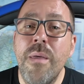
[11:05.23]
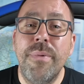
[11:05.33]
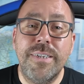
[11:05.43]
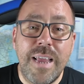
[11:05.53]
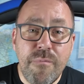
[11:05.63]

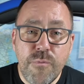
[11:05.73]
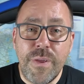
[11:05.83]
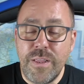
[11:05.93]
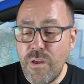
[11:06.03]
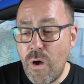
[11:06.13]
because
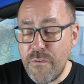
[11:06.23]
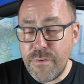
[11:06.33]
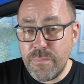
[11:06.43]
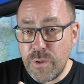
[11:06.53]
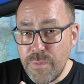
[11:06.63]
everything that I
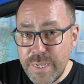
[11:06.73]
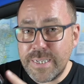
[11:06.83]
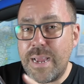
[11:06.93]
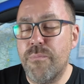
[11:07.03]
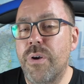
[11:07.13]
filmed on this
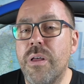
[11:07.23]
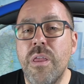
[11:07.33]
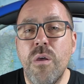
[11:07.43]
camera